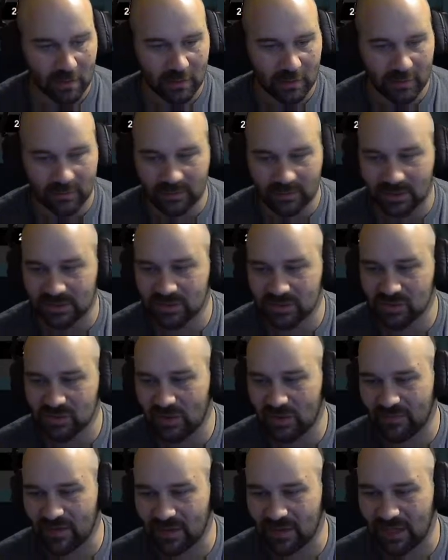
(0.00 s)
They do
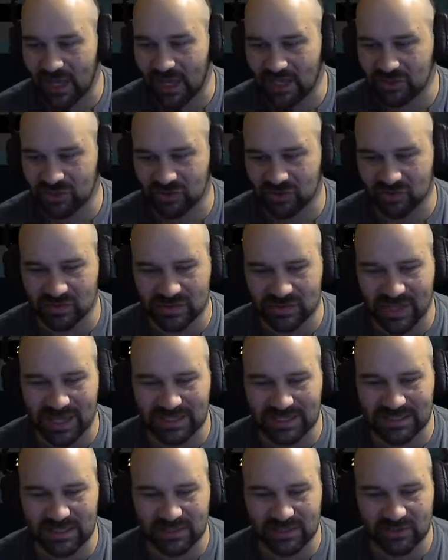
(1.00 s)
have a catcher who's
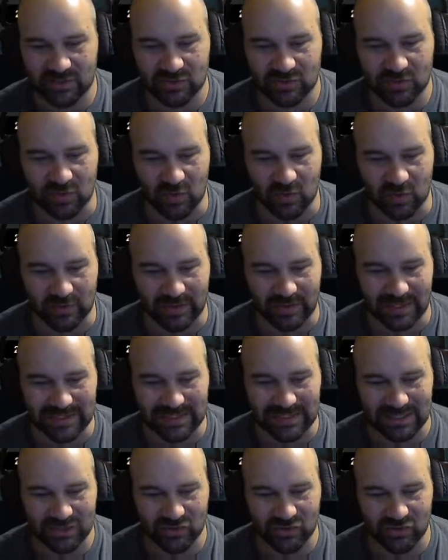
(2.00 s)
19 years old.
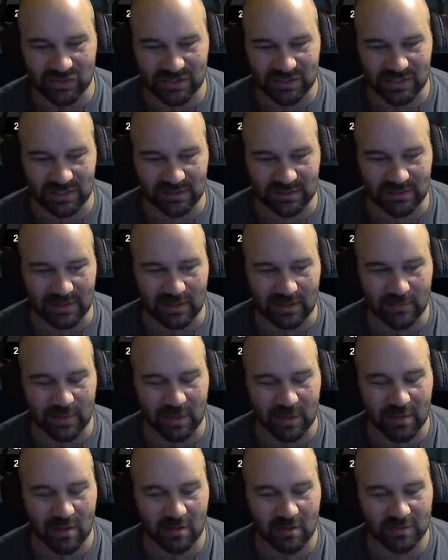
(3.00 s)
That's interesting. That would be
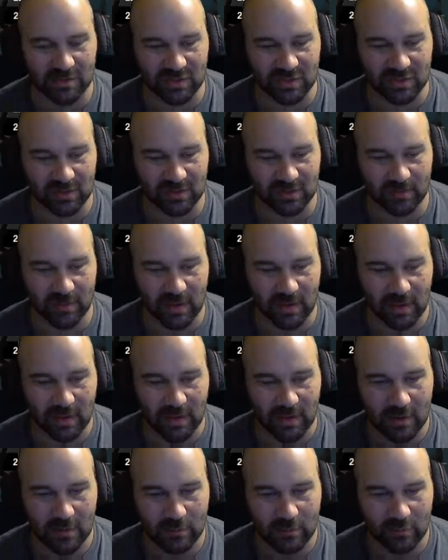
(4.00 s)
a long-term
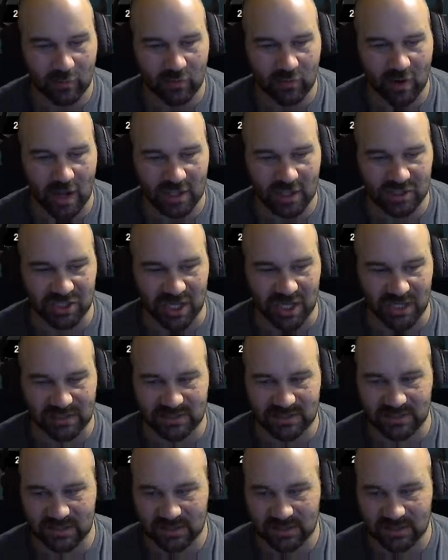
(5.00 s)
project.